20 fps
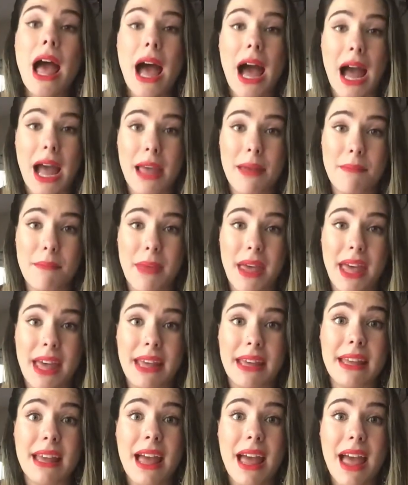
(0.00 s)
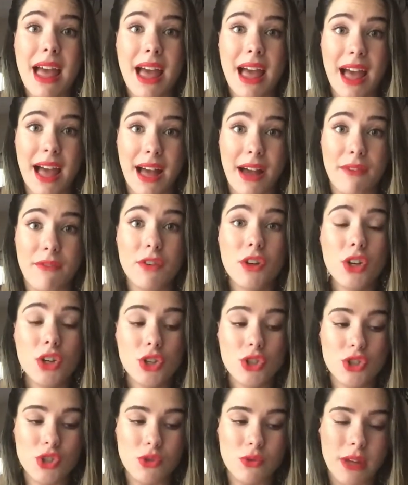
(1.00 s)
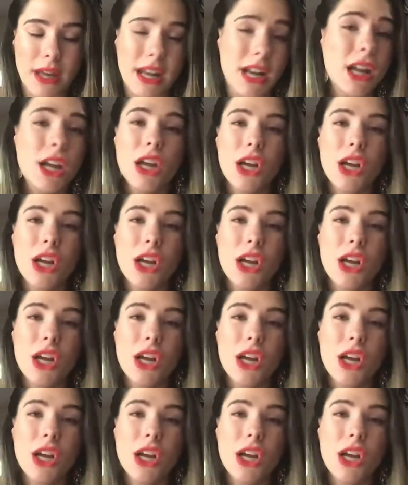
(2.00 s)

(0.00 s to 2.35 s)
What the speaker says: I may have to get it.